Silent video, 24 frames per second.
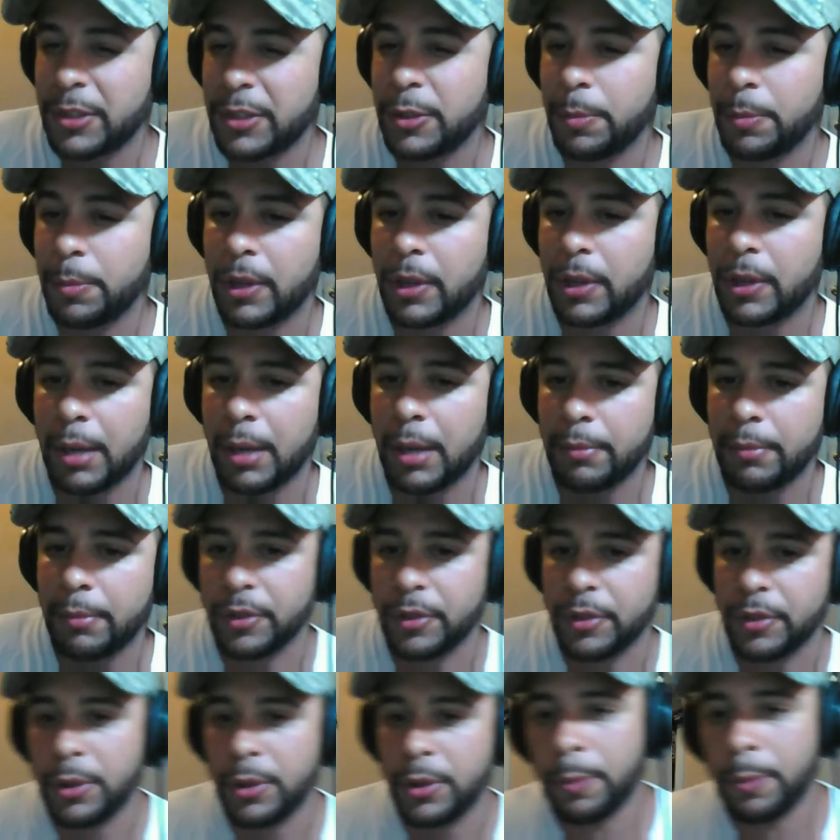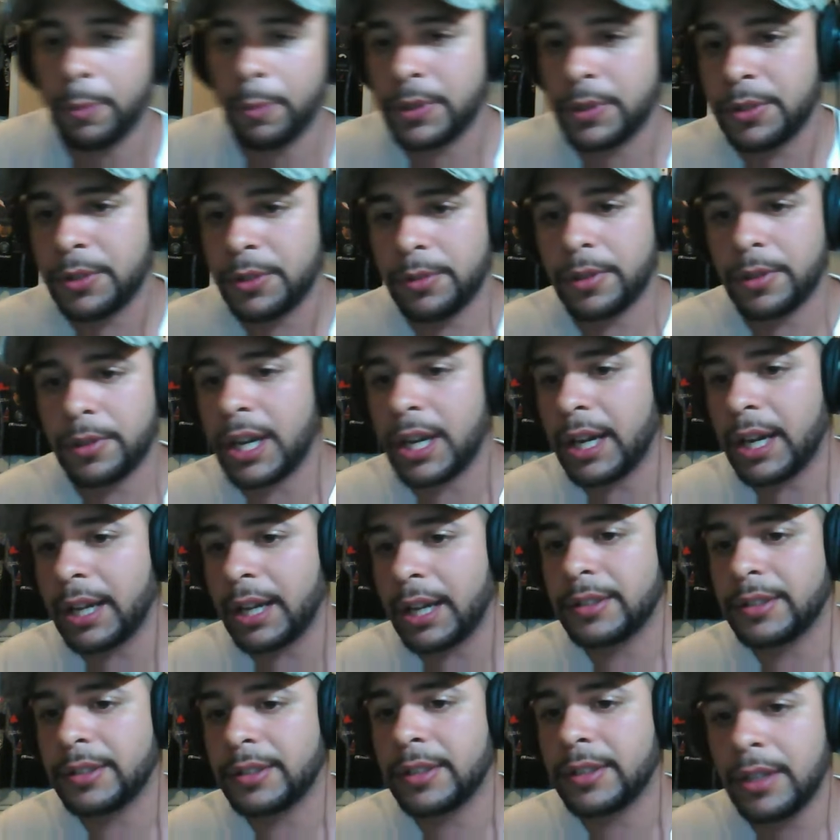Super Comp for you open shooter
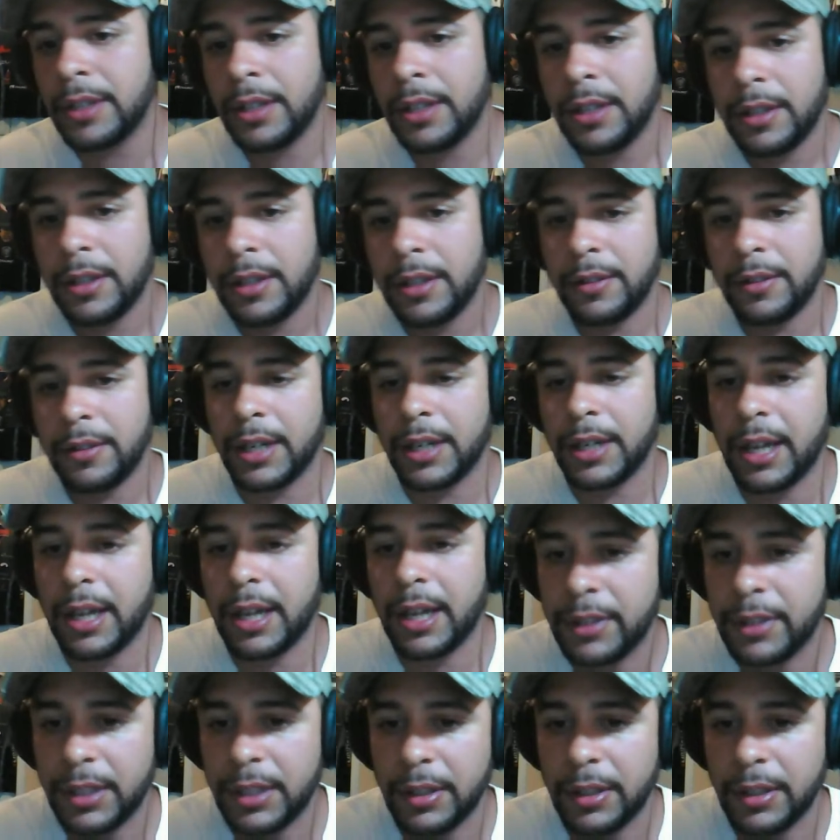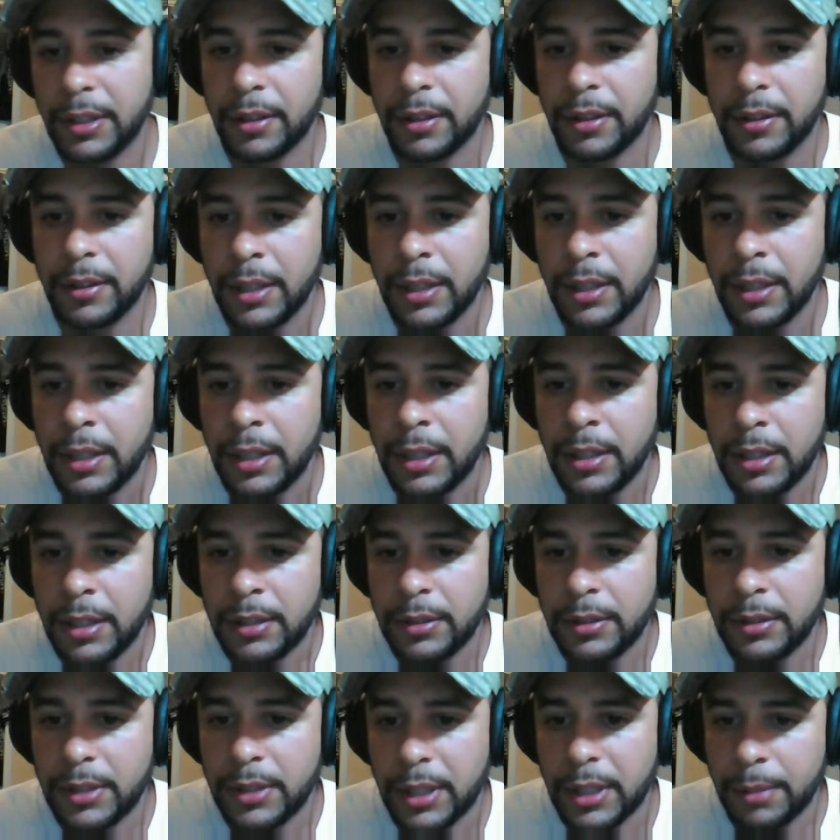guys. They're going to have it there.
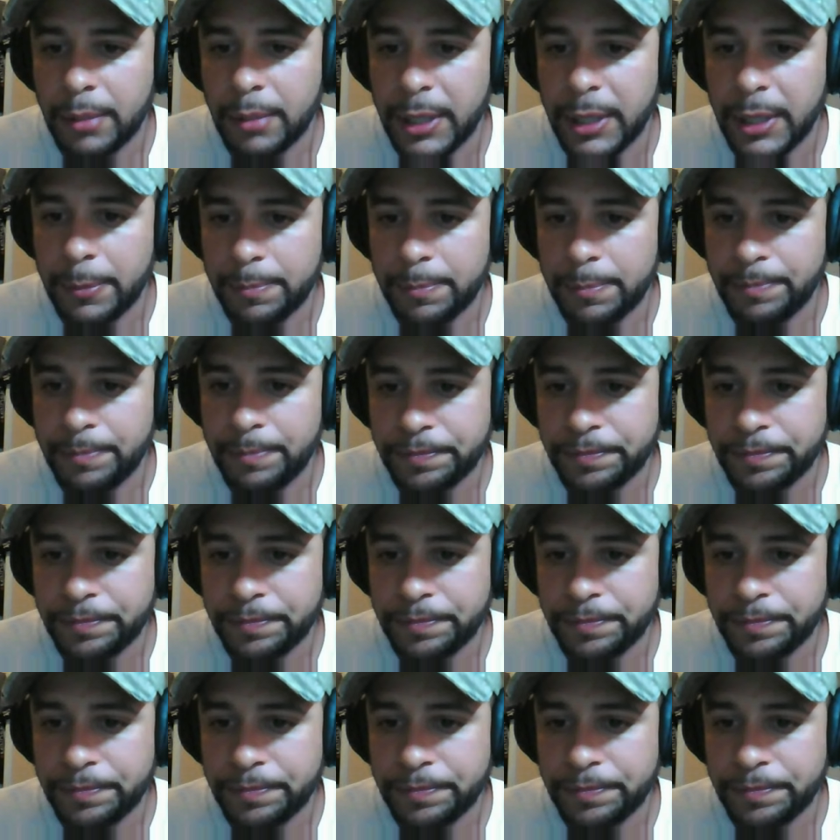So check them out.